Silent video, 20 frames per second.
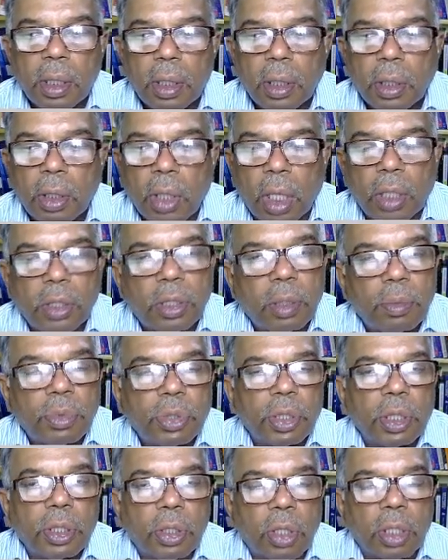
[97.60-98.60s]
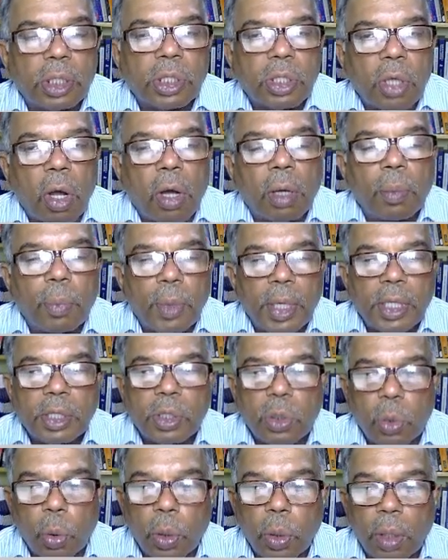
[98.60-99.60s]
The assumptions are
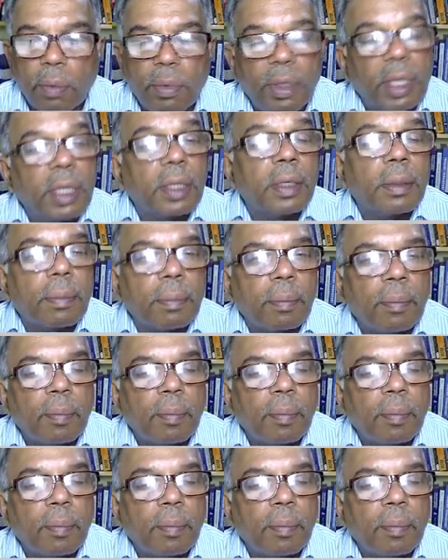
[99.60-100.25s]
stock-based, no dividend.